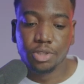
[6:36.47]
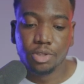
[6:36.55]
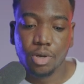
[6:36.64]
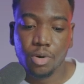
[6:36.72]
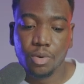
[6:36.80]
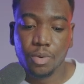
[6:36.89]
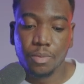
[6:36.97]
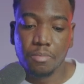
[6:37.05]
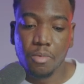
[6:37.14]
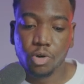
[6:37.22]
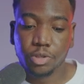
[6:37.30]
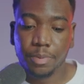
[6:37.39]
So
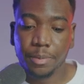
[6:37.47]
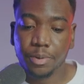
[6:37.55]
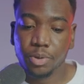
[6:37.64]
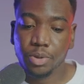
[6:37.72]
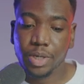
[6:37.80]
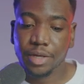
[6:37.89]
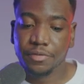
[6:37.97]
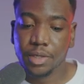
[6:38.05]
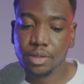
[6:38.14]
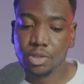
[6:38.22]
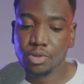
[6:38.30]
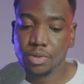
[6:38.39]
most people who lived
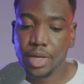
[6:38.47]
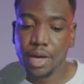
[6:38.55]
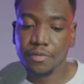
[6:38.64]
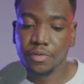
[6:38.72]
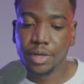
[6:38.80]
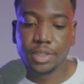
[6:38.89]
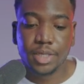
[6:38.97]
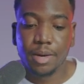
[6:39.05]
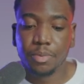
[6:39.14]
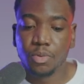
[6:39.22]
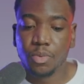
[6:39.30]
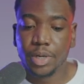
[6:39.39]
in the UK, for
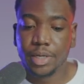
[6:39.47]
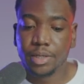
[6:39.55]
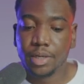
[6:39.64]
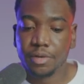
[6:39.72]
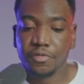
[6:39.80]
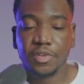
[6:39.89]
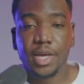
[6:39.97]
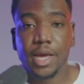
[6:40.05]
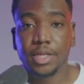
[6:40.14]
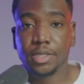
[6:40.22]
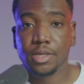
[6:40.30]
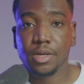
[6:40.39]
example, wanted a
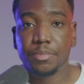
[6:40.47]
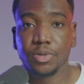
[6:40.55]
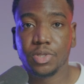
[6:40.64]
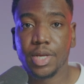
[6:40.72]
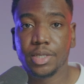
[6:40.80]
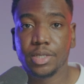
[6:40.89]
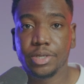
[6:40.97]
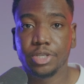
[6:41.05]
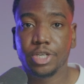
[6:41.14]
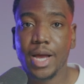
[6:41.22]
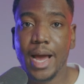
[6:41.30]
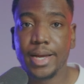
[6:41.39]
VAT
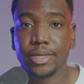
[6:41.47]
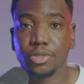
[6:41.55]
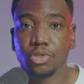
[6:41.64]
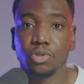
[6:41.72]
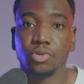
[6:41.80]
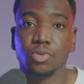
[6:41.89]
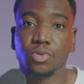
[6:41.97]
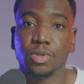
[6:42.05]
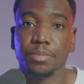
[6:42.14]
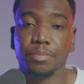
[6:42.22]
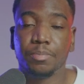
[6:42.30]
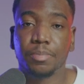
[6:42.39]
percentage added to
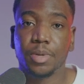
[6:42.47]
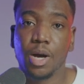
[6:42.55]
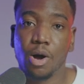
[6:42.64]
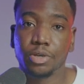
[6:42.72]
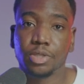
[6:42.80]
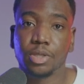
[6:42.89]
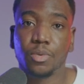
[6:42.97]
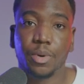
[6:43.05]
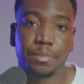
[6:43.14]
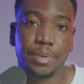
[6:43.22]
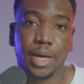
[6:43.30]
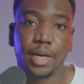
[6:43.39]
the cost they
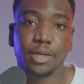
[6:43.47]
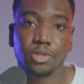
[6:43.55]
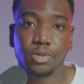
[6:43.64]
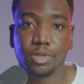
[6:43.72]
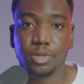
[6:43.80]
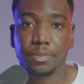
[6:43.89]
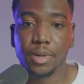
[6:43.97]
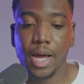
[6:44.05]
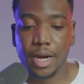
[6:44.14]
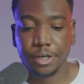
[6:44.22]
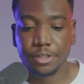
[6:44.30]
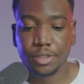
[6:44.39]
were paying to the
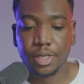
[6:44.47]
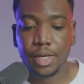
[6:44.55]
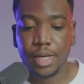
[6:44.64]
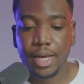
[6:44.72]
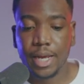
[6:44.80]
suppliers.